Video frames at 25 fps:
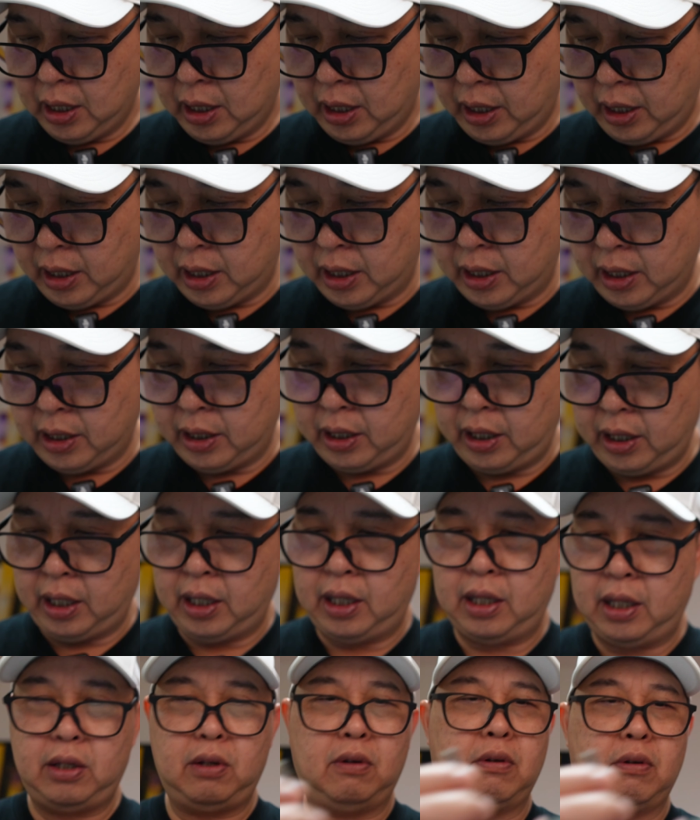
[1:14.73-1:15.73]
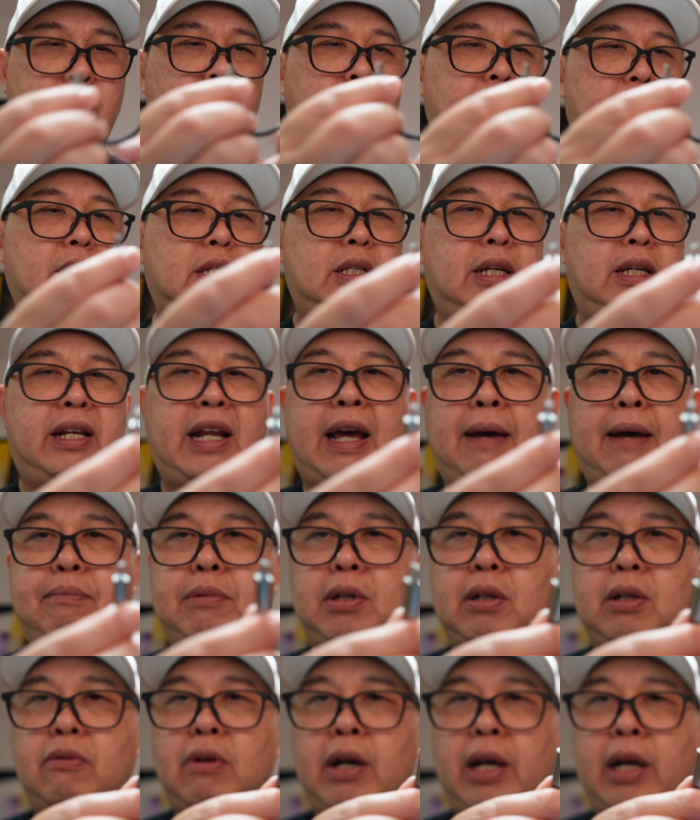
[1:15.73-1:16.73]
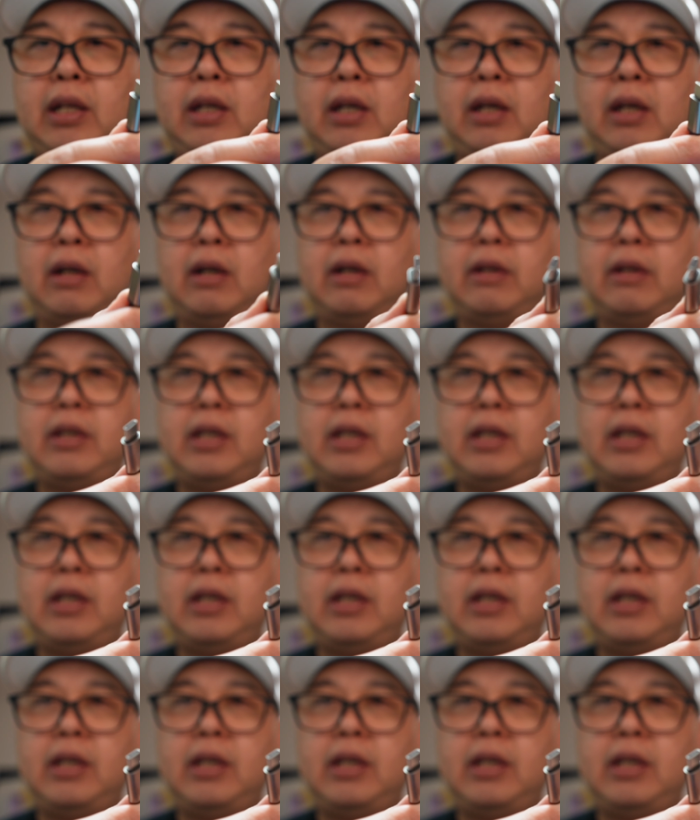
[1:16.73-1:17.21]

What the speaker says: And you'll get this adapter right here.